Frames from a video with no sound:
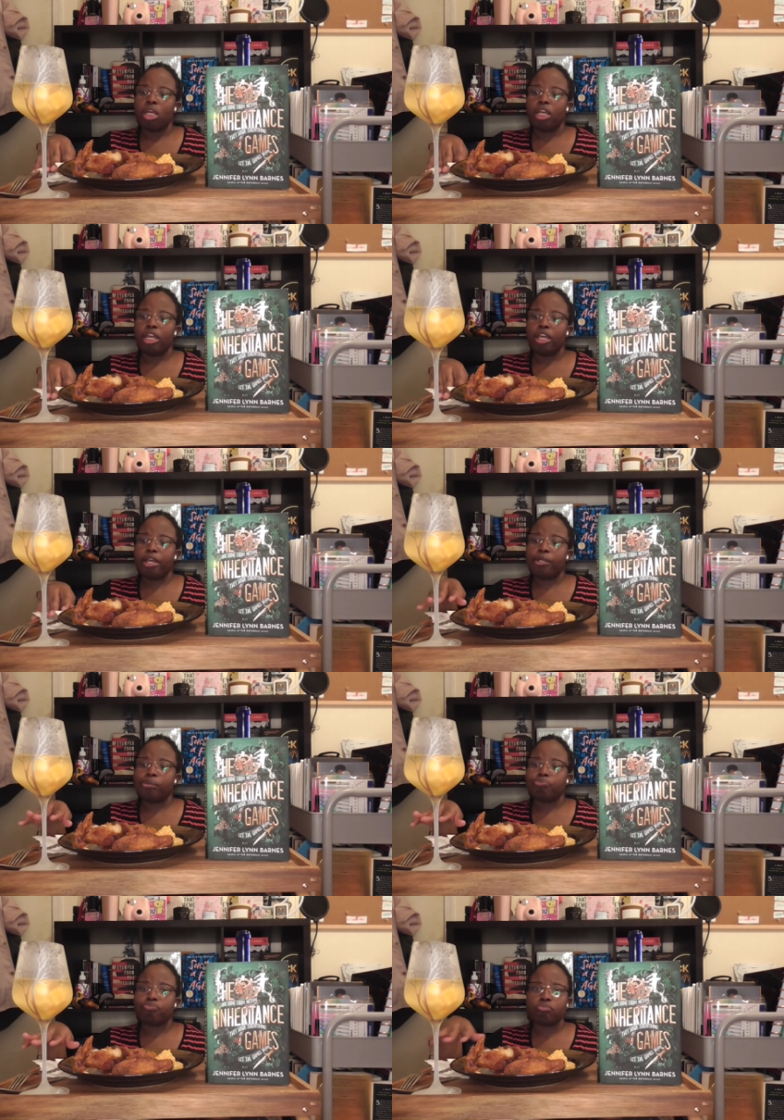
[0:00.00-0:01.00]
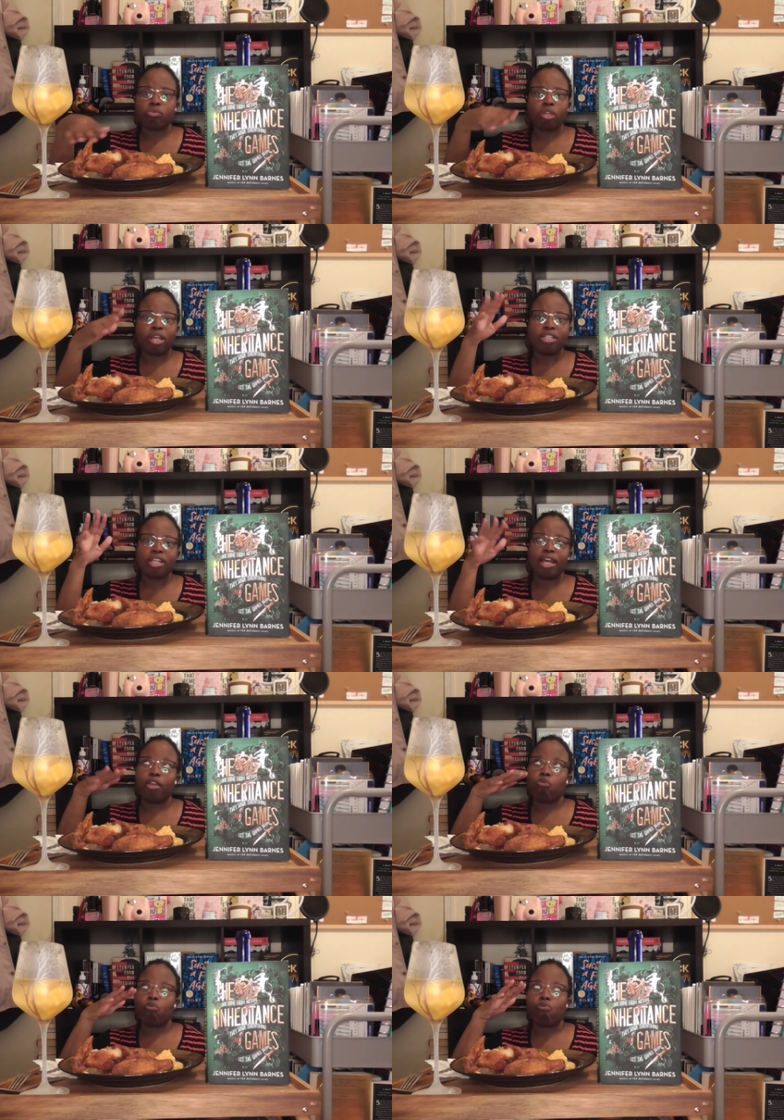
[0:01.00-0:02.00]
And it's
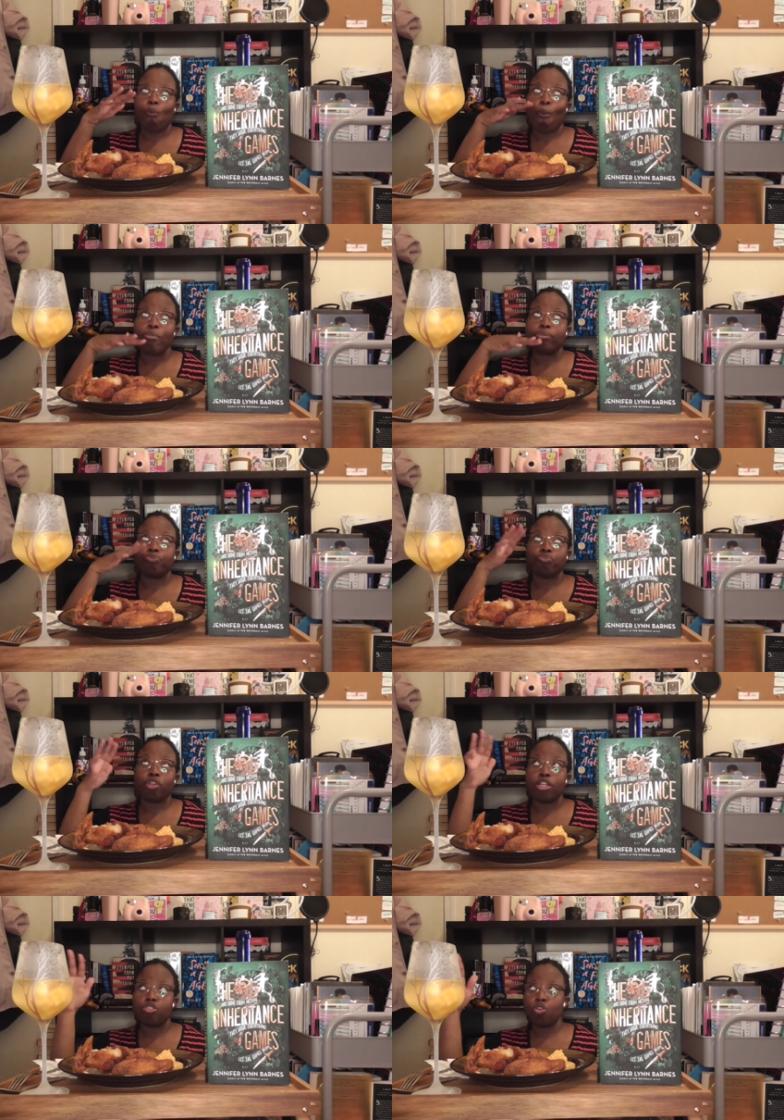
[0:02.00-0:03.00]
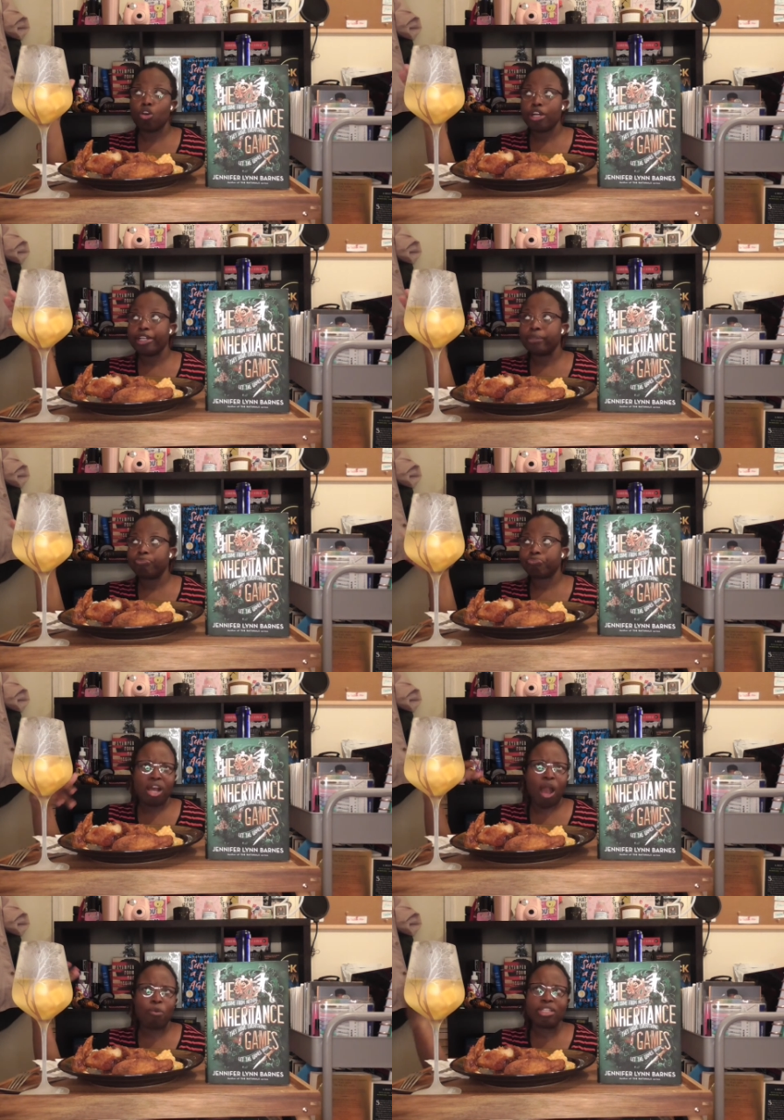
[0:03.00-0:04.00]
like his daughter,
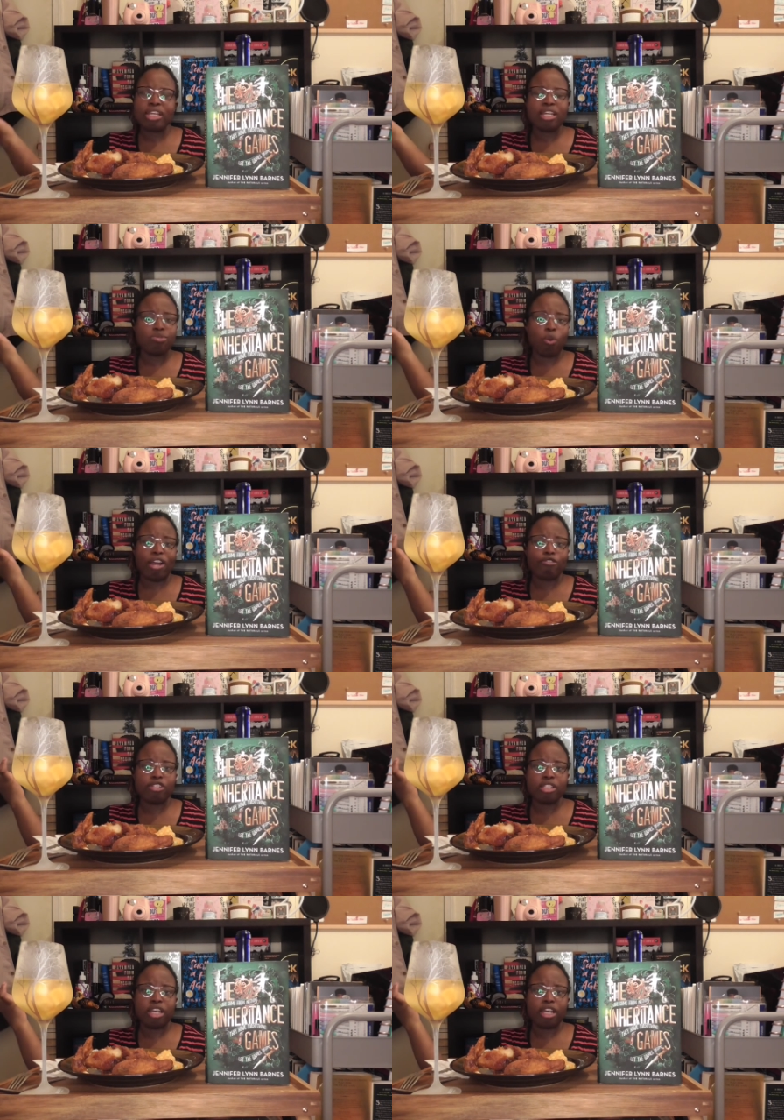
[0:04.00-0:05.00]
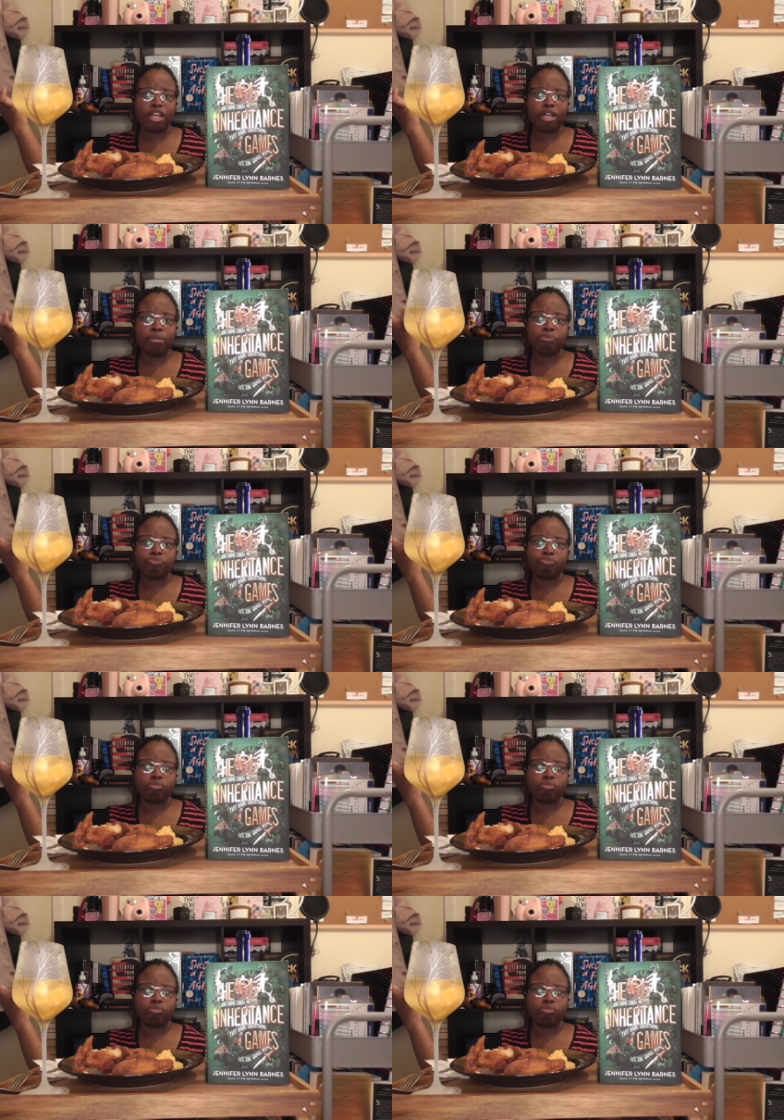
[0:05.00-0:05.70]
I want to say his wife was there.